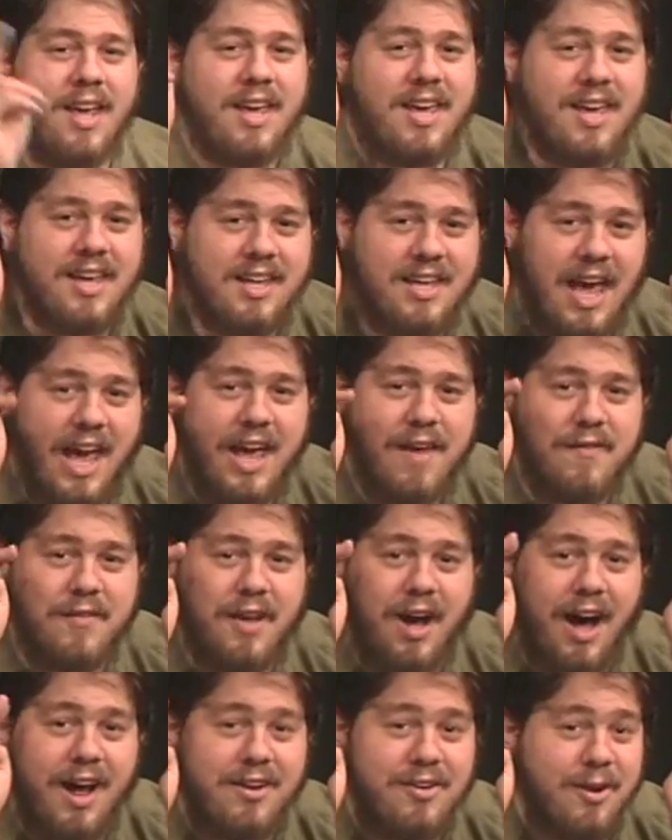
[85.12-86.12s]
He gave
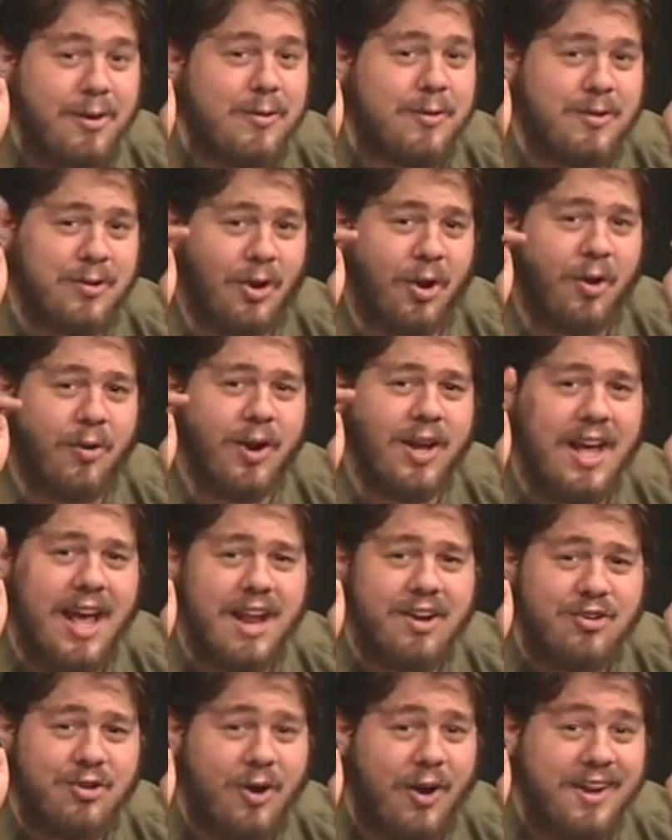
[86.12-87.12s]
God no glory
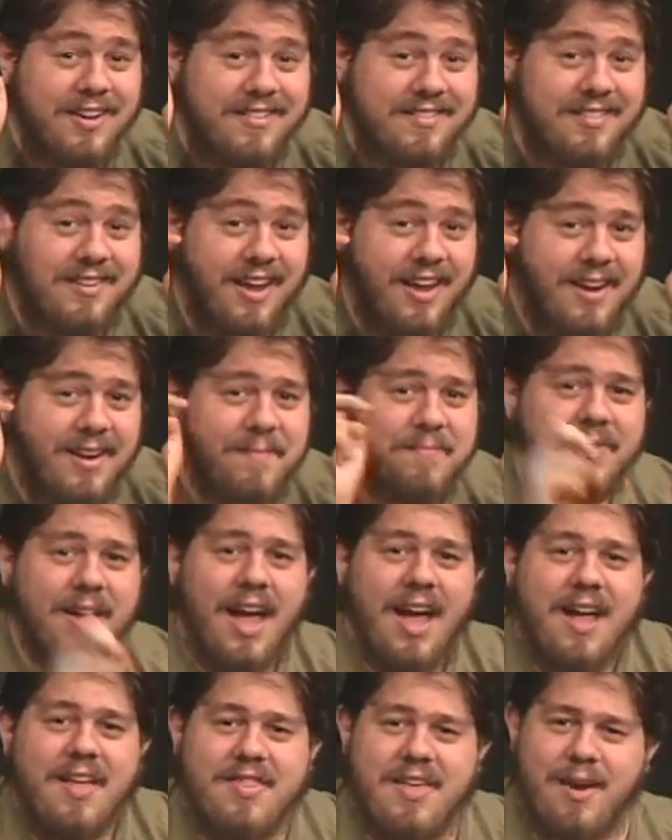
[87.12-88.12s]
and taught sin?
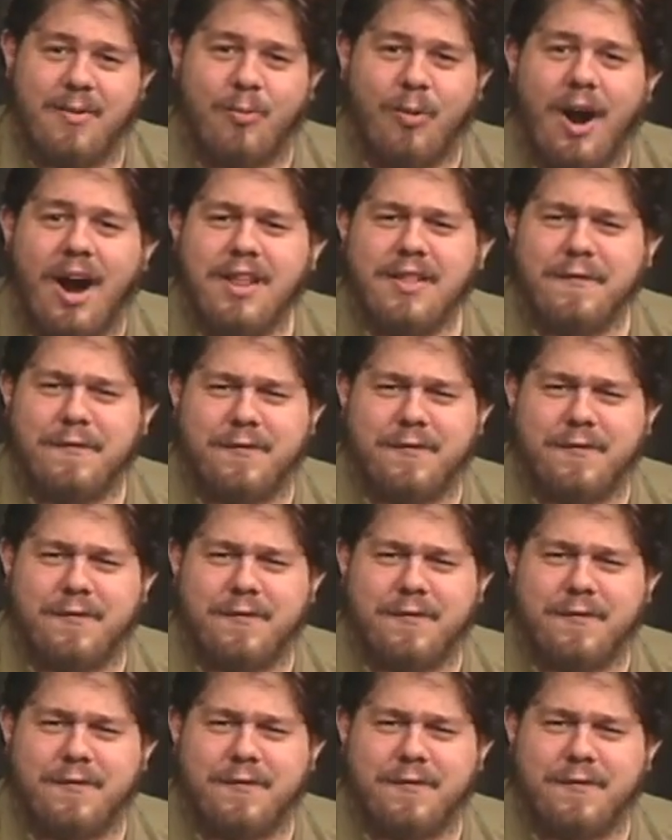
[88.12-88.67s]
Then why the